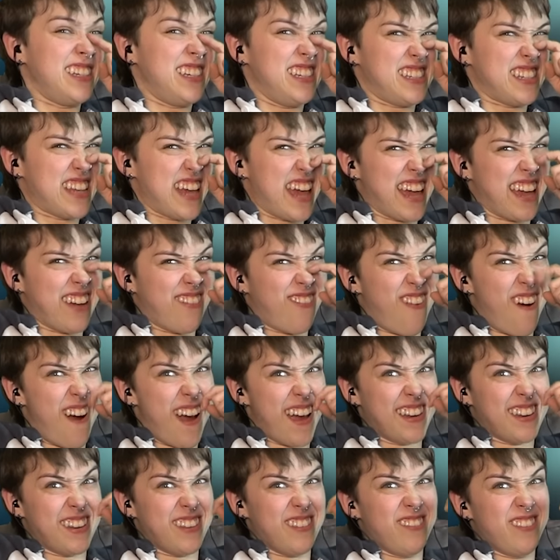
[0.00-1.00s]
She's like,
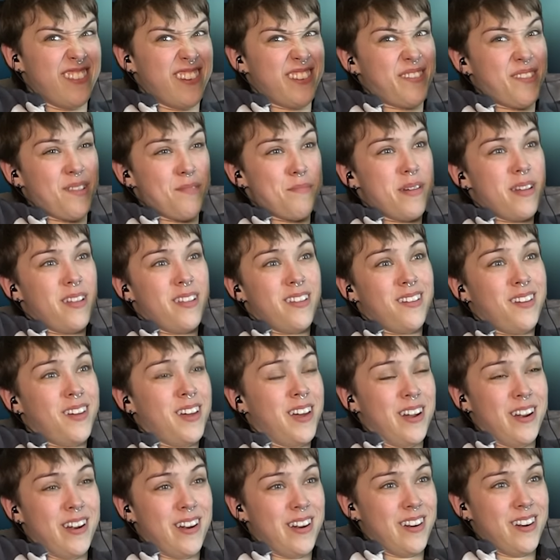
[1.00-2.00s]
why do you look
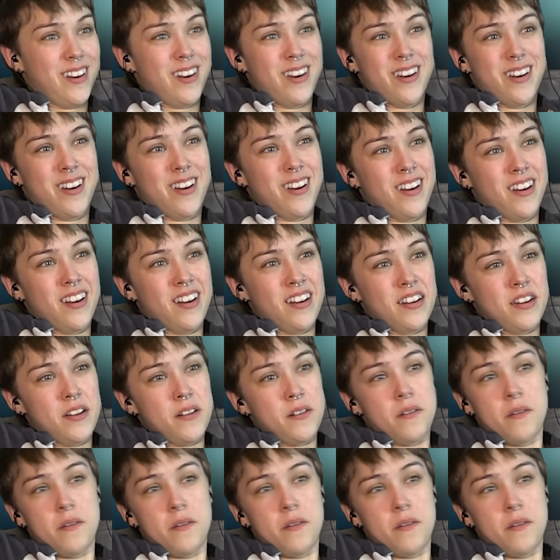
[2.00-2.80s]
familiar?